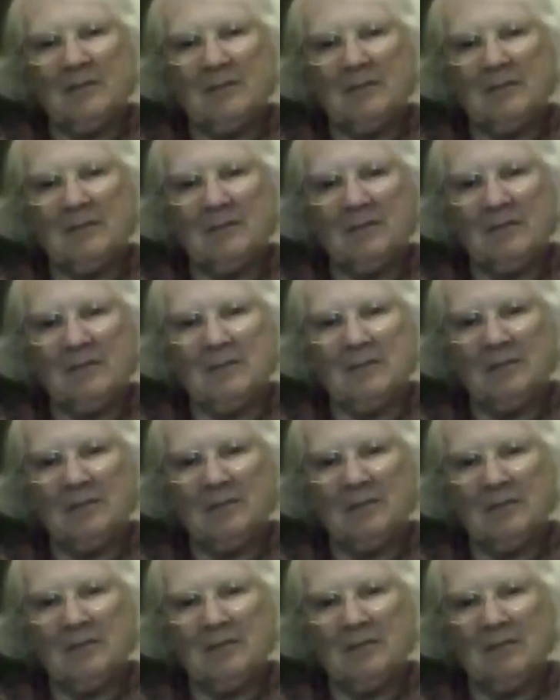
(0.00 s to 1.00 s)

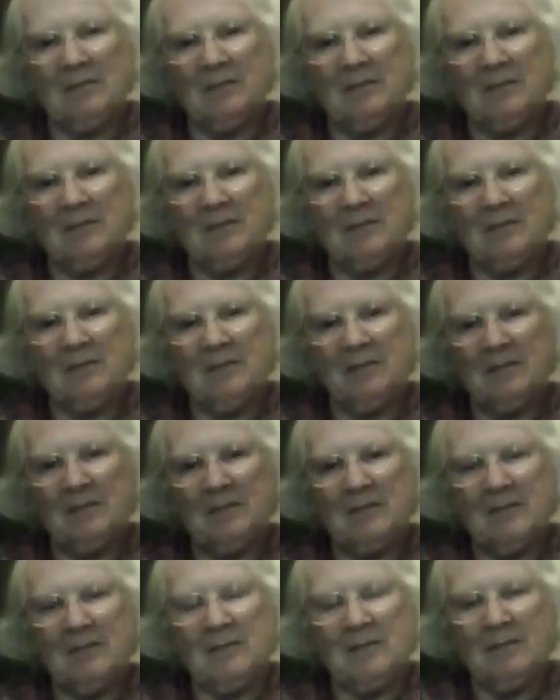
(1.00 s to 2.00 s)

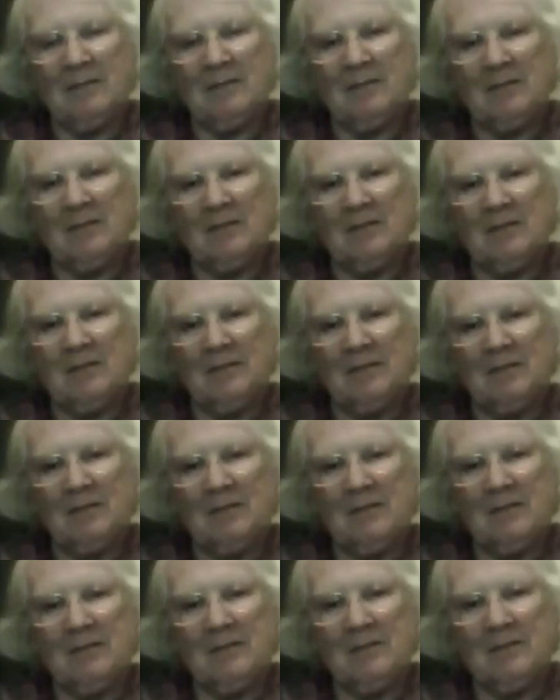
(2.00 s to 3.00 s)

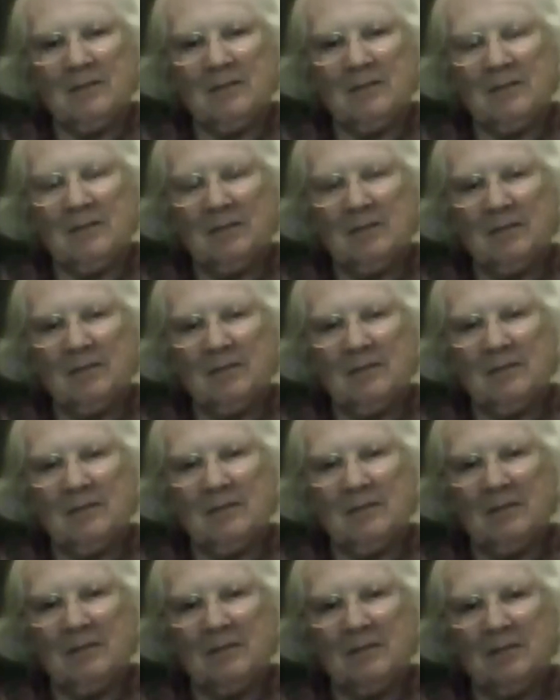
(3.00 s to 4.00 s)

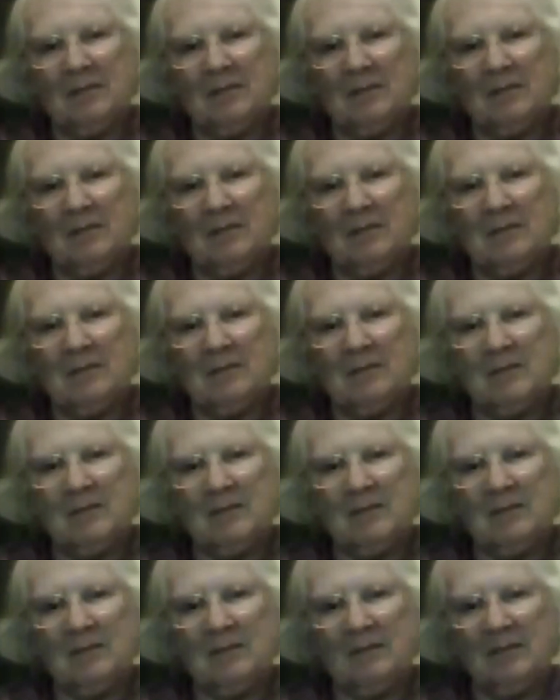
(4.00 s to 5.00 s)

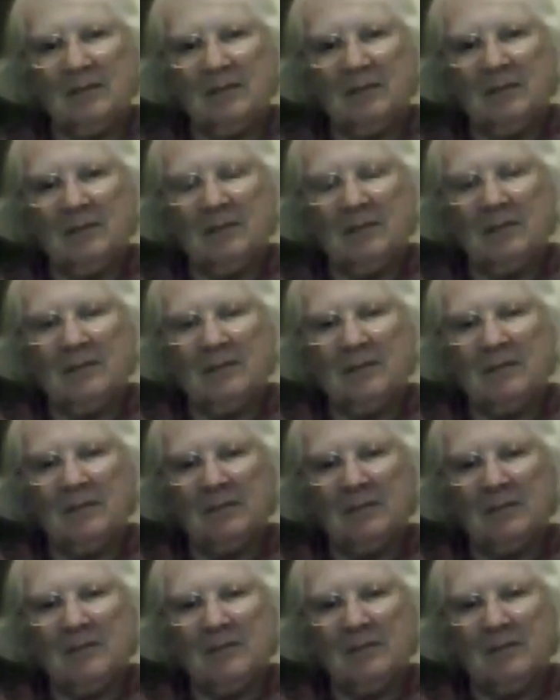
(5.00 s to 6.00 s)

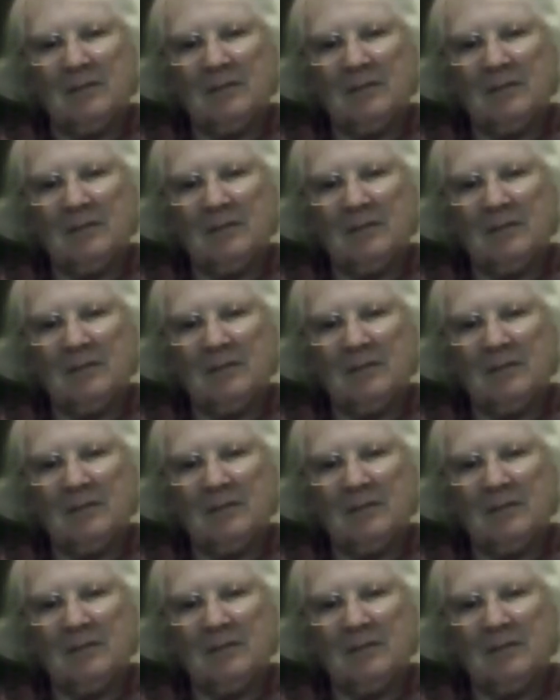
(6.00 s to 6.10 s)
(not speaking)